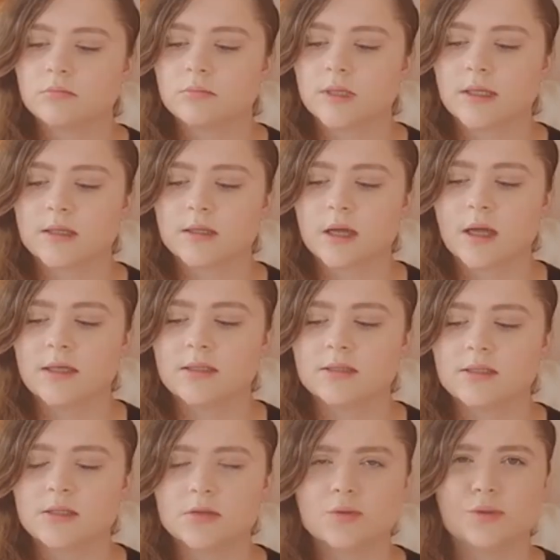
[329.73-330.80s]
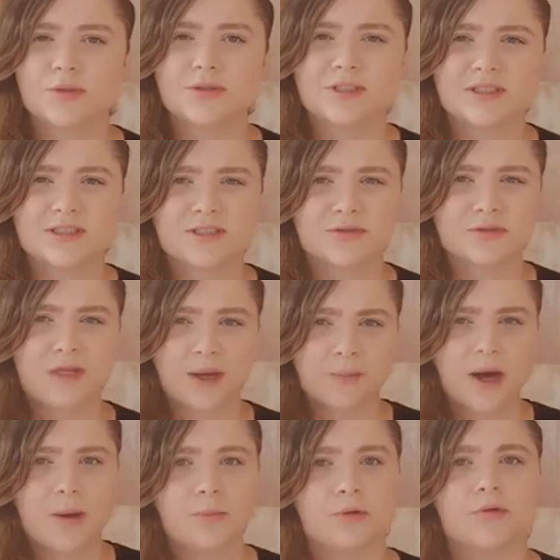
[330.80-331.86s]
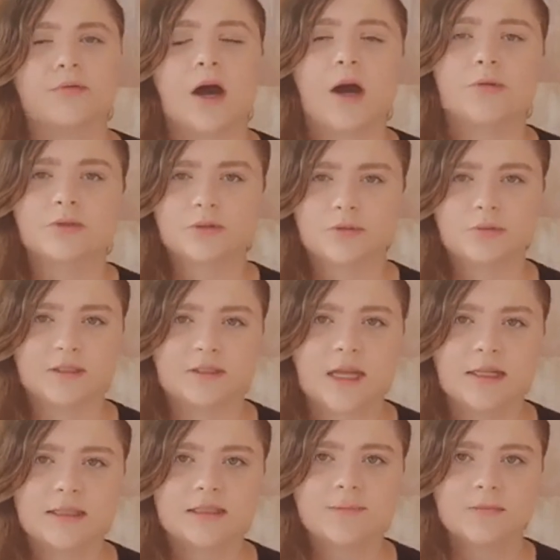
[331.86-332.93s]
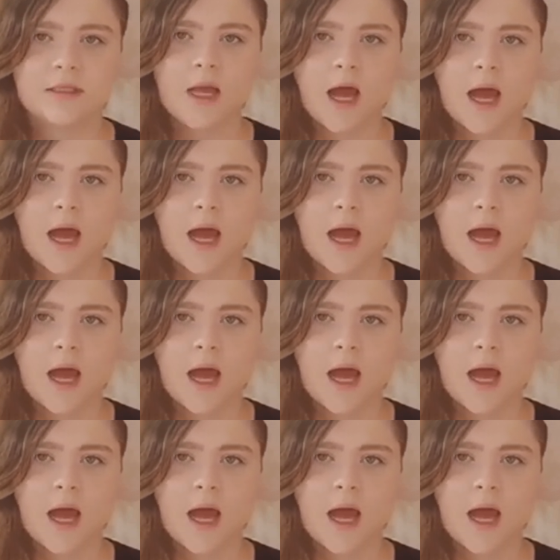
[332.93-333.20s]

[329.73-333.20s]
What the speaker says: Like, I didn't want just to come up with how it represents me.